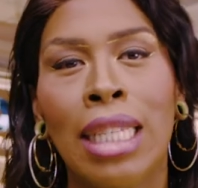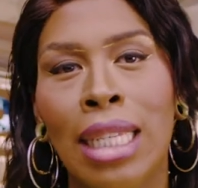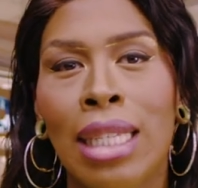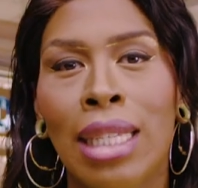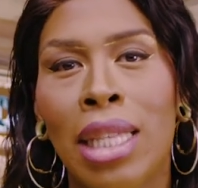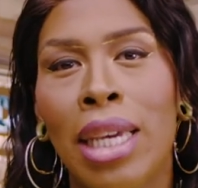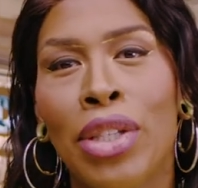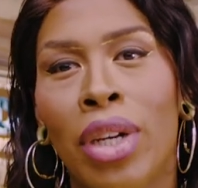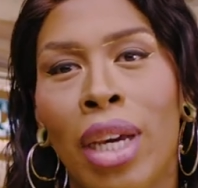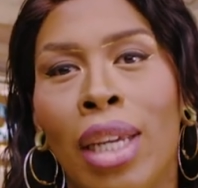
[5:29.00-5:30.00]
CNC
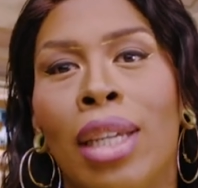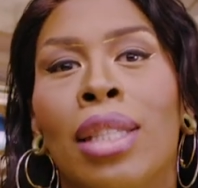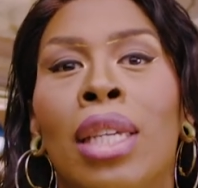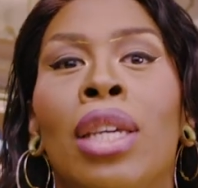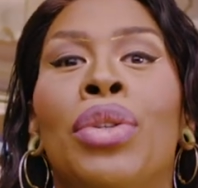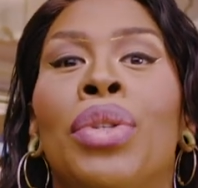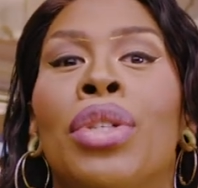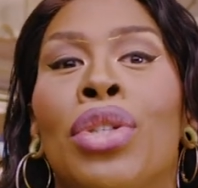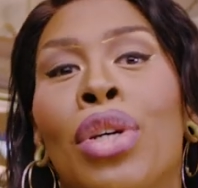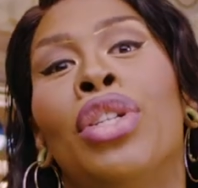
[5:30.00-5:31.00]
laser cutting continues
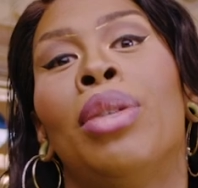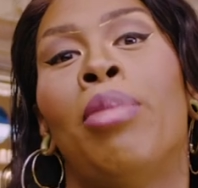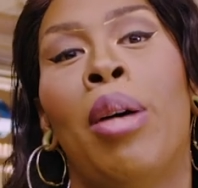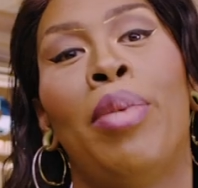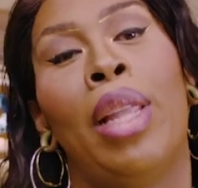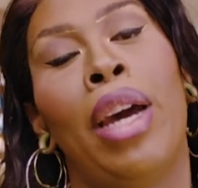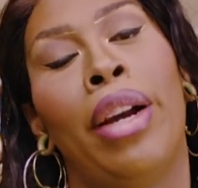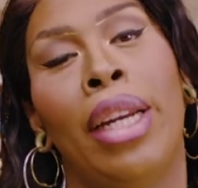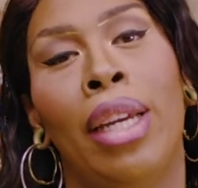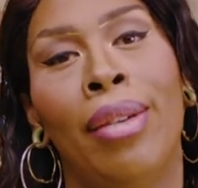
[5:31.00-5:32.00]
to surge in
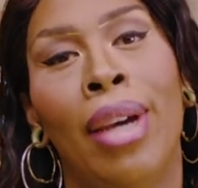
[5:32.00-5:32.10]
popularity.